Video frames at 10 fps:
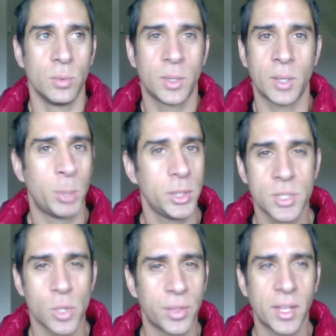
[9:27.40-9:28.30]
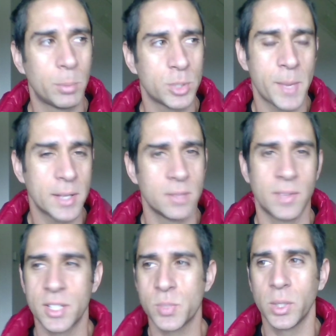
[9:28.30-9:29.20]
put this whole thing in perspective,
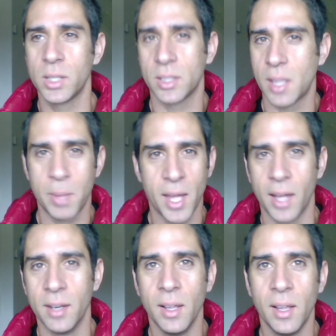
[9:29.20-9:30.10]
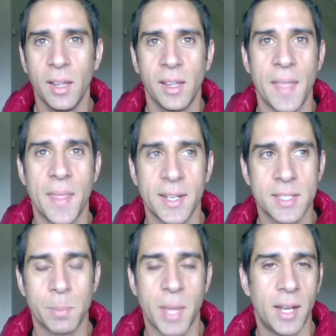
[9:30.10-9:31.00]
that it's really not that bad and that it's
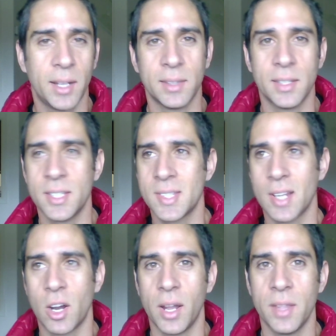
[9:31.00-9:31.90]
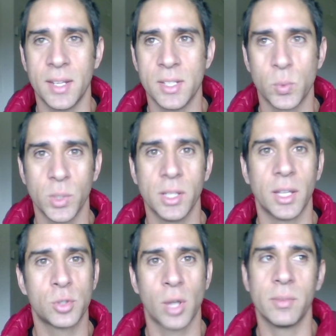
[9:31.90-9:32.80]
the panic and the hysteria that is really
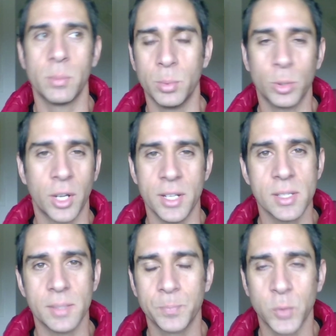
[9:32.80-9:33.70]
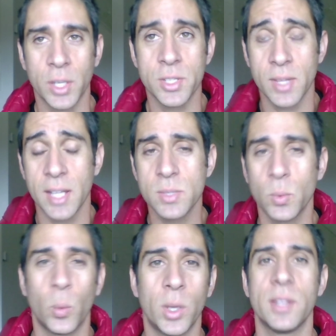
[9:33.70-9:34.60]
like driving people crazy. Okay, so that's
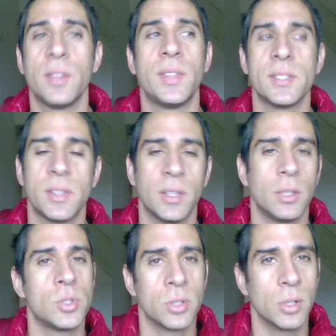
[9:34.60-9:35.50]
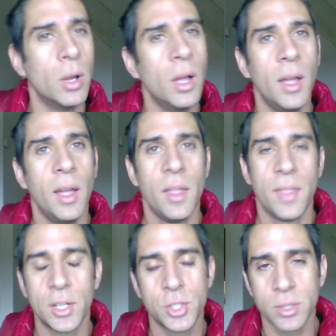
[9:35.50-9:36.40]
one of the things I think you should do.
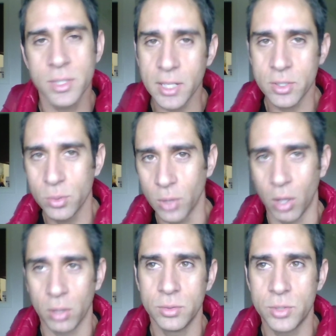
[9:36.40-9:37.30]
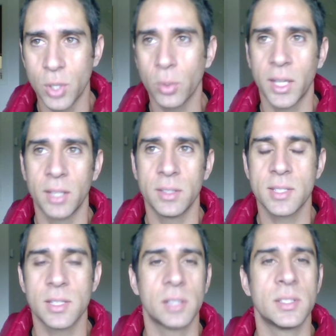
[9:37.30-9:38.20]
That shouldn't take too long. Don't get
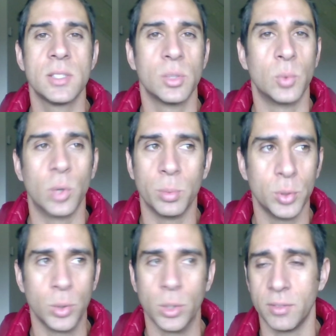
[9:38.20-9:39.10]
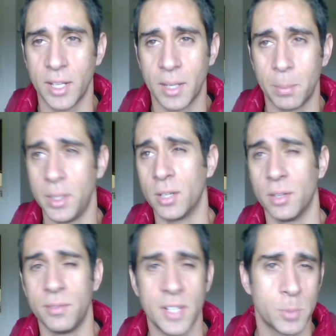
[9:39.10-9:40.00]
sucked into the whirlpool of like being on
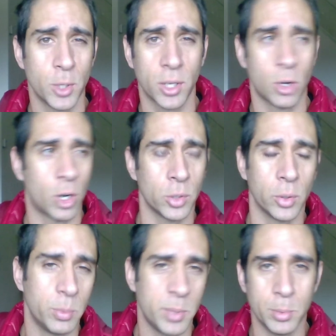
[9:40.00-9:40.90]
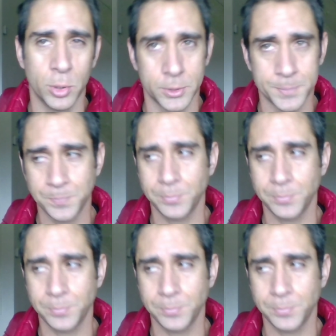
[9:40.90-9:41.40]
Facebook and arguing with people.